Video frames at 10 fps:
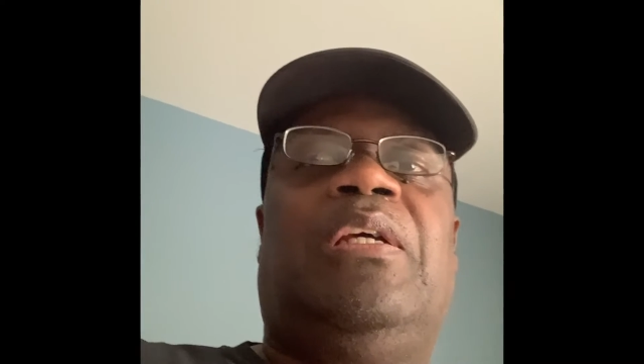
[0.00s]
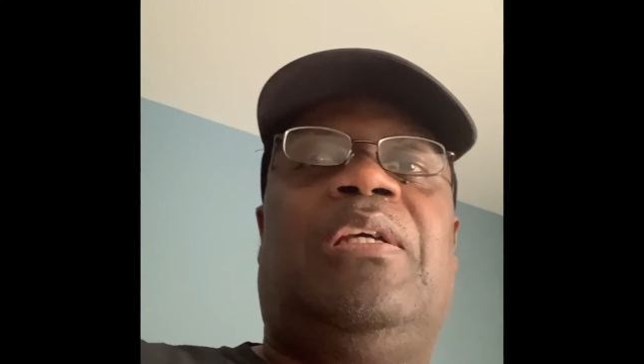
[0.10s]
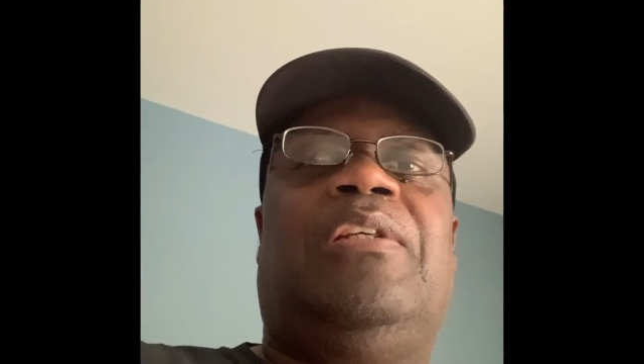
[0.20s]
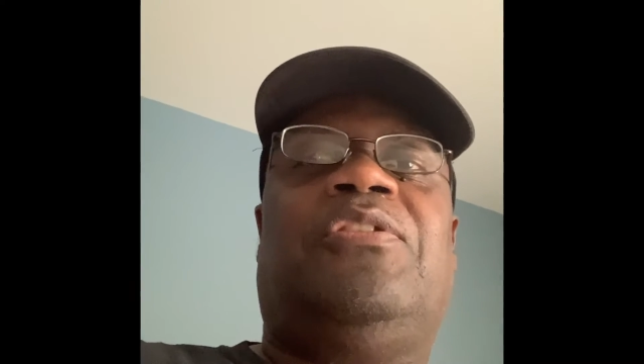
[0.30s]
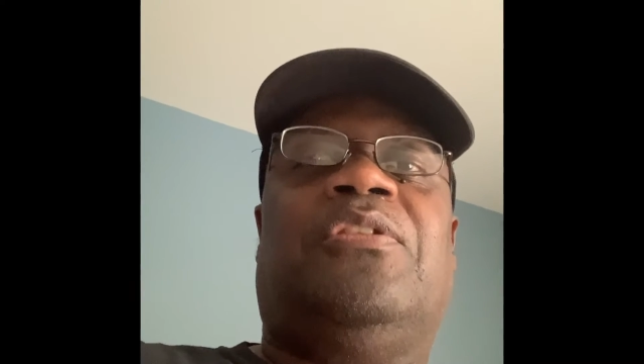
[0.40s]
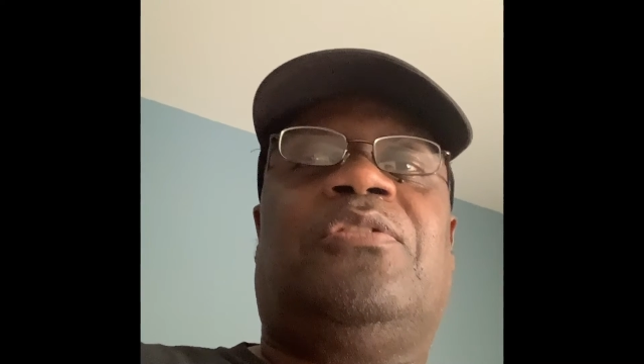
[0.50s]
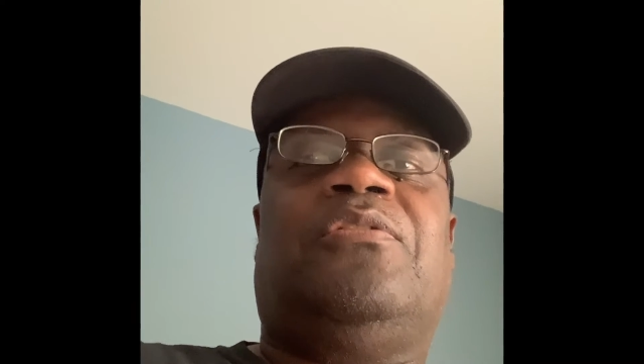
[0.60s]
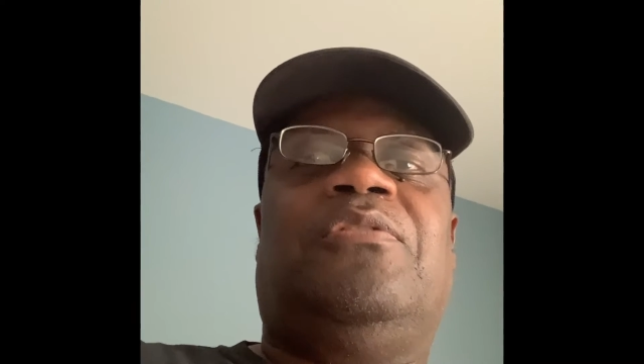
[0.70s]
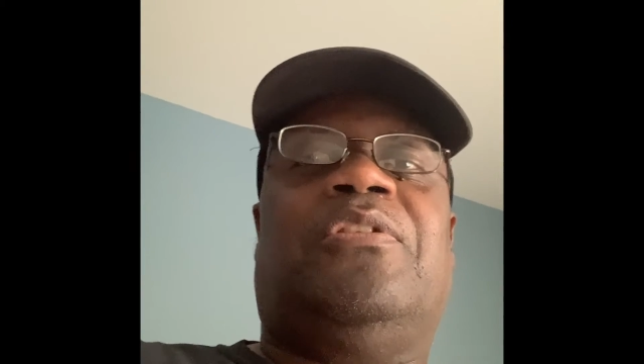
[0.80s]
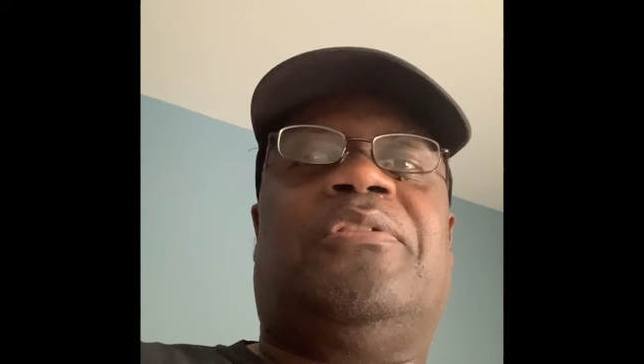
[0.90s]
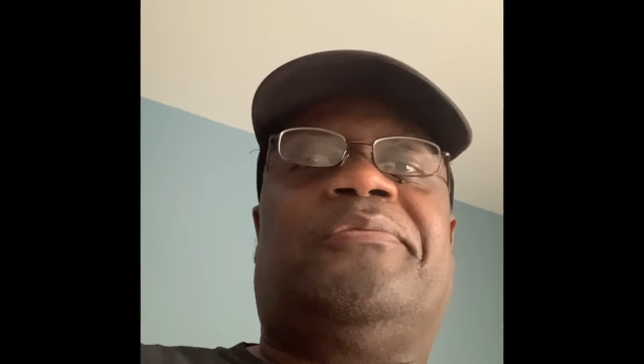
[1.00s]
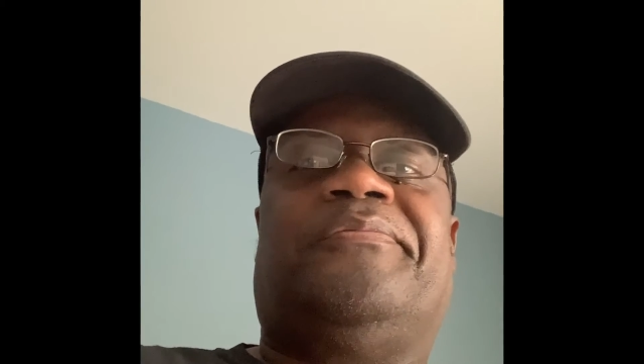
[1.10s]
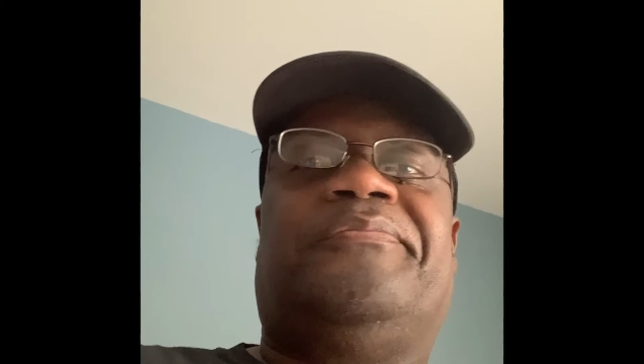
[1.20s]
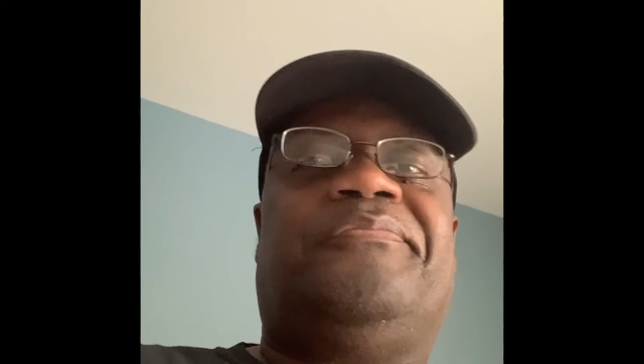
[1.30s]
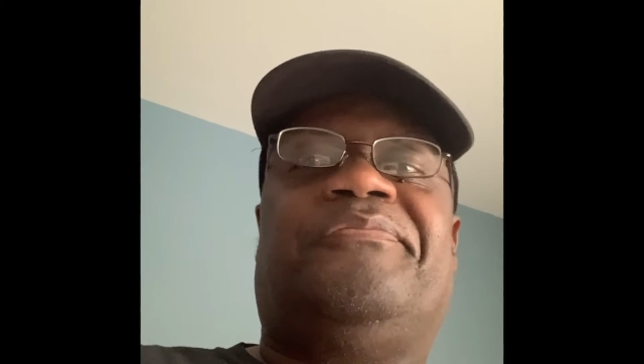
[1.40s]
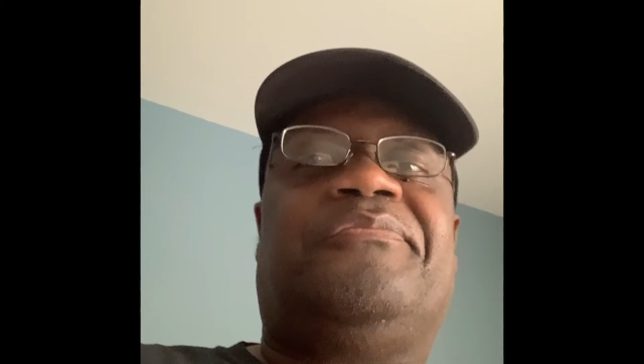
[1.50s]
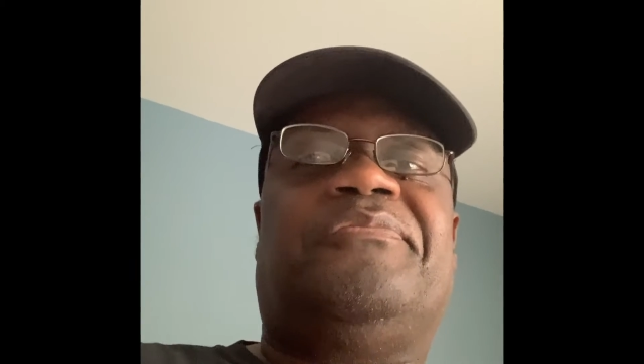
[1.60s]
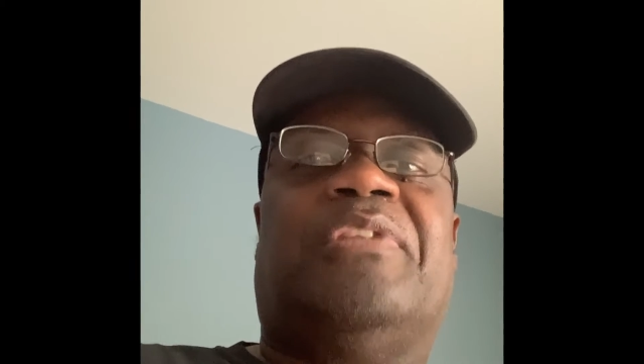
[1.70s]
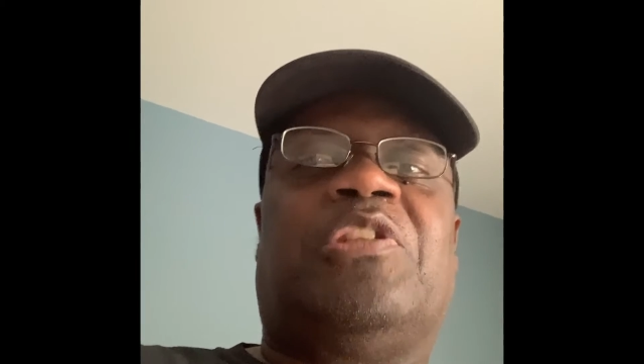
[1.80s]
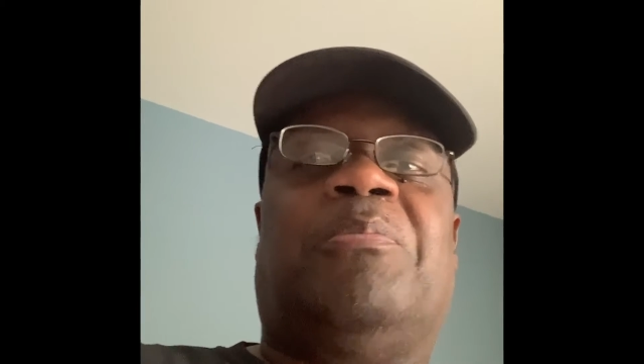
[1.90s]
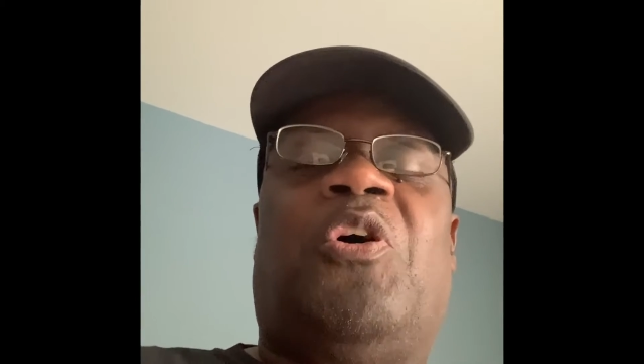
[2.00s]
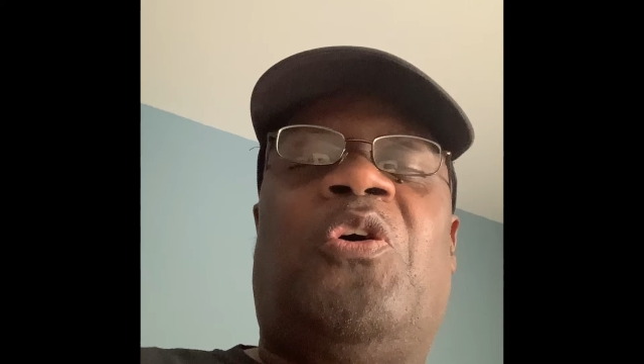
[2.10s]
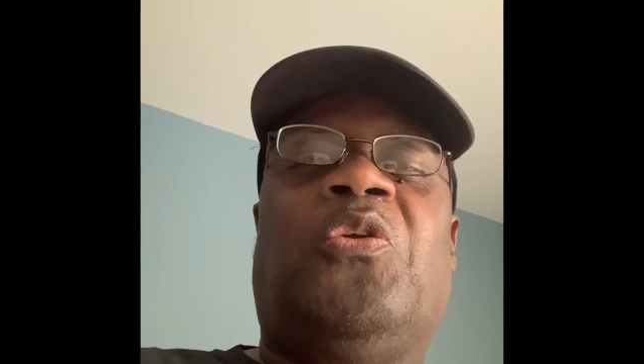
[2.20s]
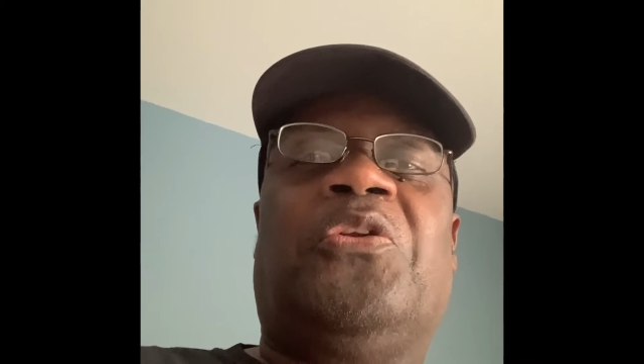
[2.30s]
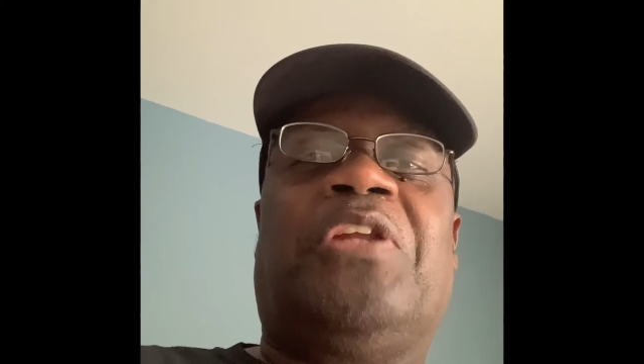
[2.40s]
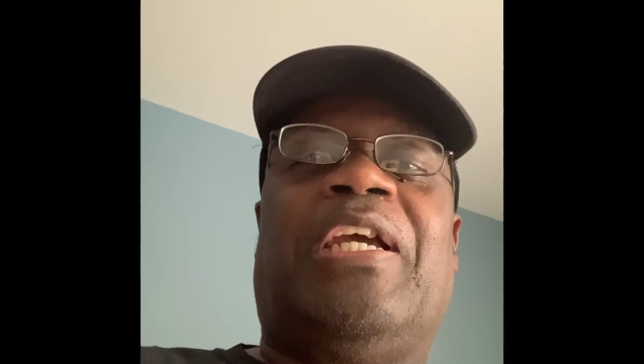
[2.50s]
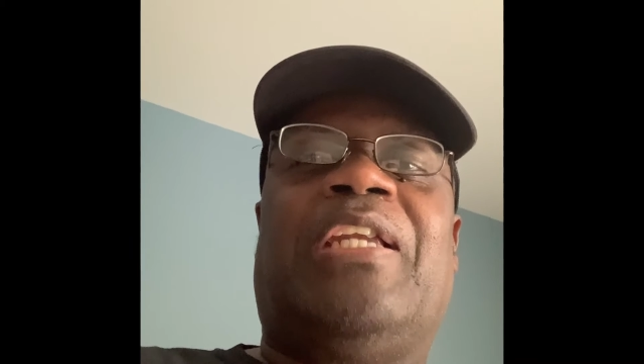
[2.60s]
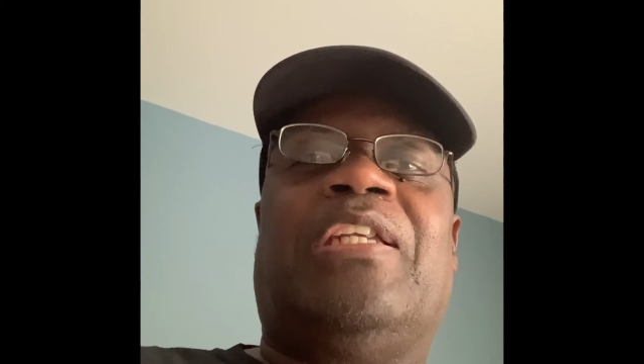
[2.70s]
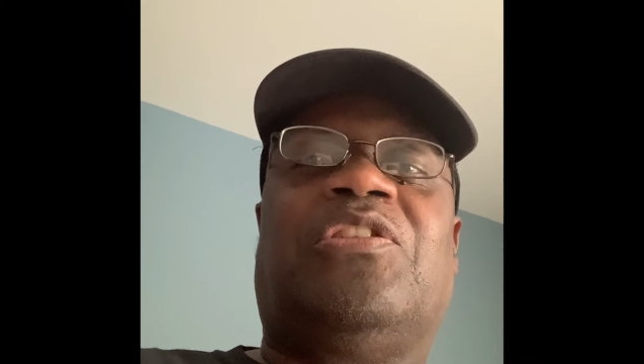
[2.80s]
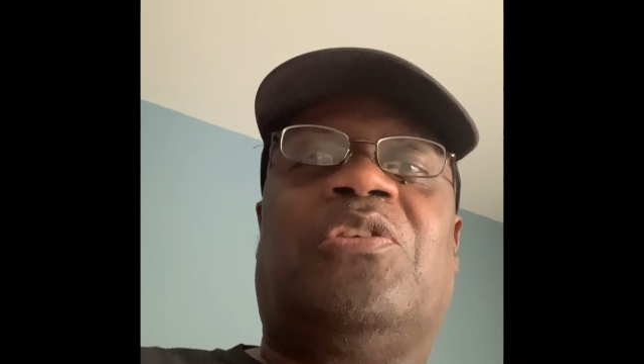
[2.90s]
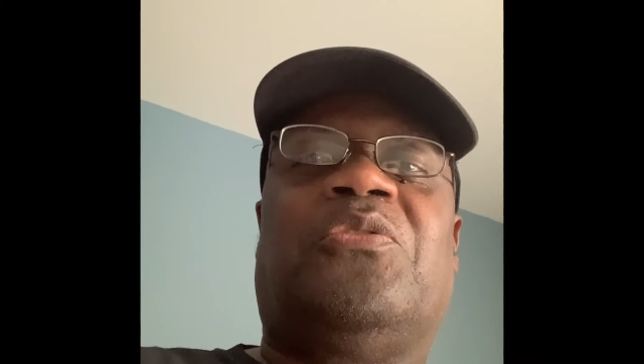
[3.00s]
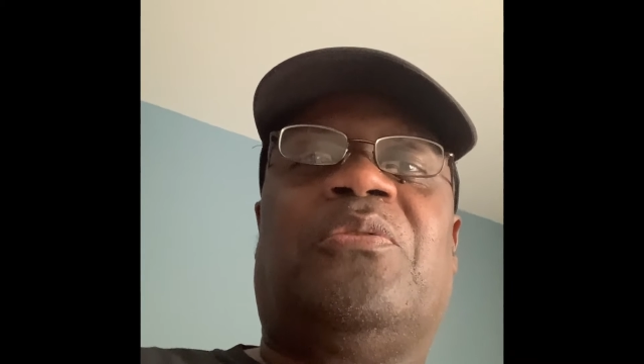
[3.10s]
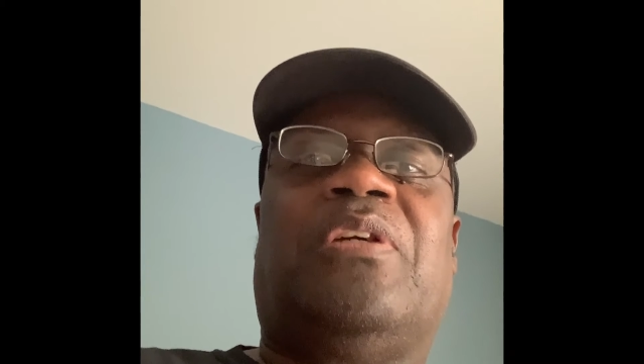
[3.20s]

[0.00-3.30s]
It's just, a small little thing that's on